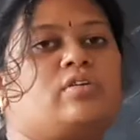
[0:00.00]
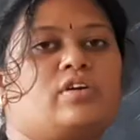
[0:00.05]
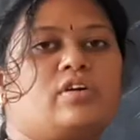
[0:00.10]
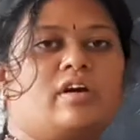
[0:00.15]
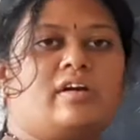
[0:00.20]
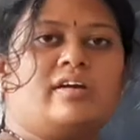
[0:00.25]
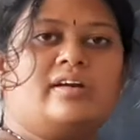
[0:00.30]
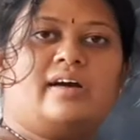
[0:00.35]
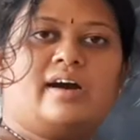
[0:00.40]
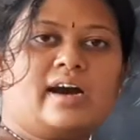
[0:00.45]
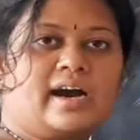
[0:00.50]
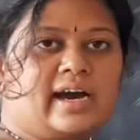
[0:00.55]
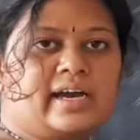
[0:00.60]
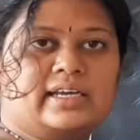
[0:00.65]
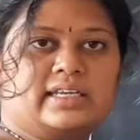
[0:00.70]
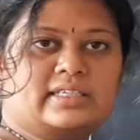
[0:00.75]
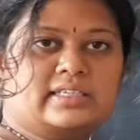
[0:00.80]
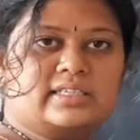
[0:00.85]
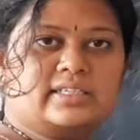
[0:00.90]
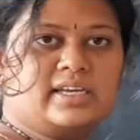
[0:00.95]
your
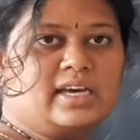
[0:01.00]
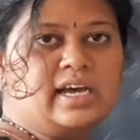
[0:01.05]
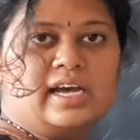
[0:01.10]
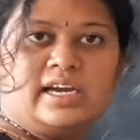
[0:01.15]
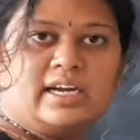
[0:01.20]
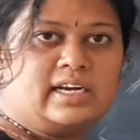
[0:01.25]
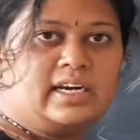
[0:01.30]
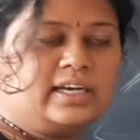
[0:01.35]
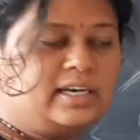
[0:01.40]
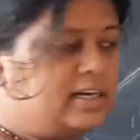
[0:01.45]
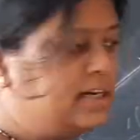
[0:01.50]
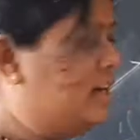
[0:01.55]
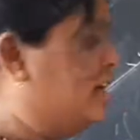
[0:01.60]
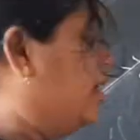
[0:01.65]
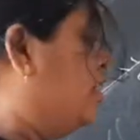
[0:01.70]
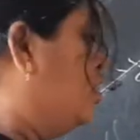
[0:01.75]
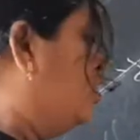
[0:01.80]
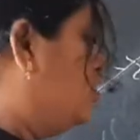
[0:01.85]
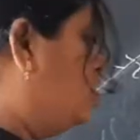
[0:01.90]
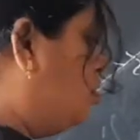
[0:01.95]
eyes. Clear?
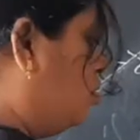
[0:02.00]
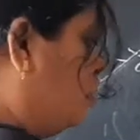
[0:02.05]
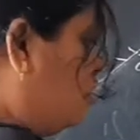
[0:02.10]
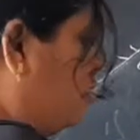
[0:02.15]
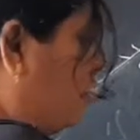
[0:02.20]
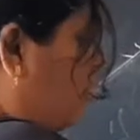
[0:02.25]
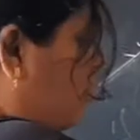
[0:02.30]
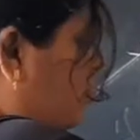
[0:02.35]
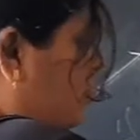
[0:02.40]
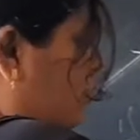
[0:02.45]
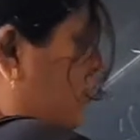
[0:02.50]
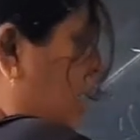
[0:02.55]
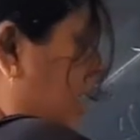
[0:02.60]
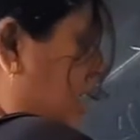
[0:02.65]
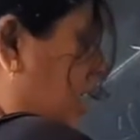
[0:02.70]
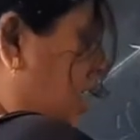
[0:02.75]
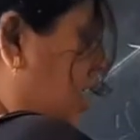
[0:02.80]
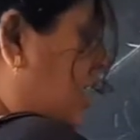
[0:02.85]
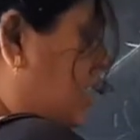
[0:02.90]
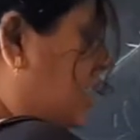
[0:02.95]
So
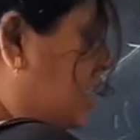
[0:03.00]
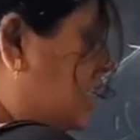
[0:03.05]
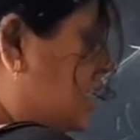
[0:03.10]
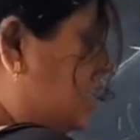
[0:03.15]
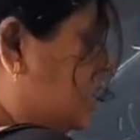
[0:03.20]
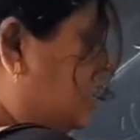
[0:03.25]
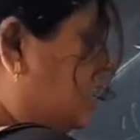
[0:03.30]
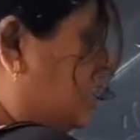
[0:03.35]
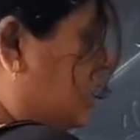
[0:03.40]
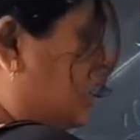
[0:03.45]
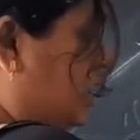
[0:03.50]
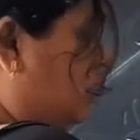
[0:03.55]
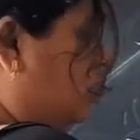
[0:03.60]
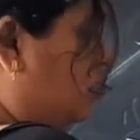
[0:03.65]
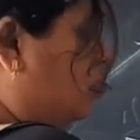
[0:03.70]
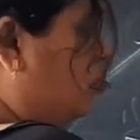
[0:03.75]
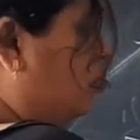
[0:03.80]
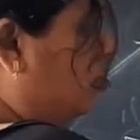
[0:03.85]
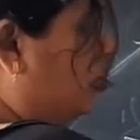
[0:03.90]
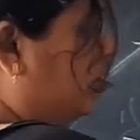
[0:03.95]
when this
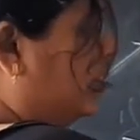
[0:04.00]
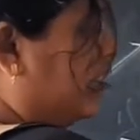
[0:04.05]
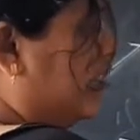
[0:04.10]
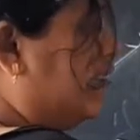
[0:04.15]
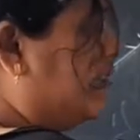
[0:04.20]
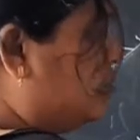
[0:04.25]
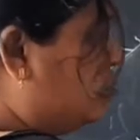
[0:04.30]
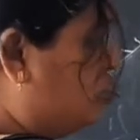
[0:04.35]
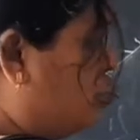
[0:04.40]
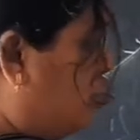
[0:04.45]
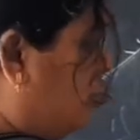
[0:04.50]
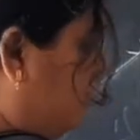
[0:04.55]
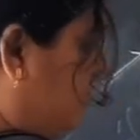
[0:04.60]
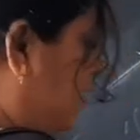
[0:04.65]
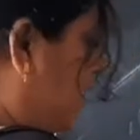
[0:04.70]
two rays of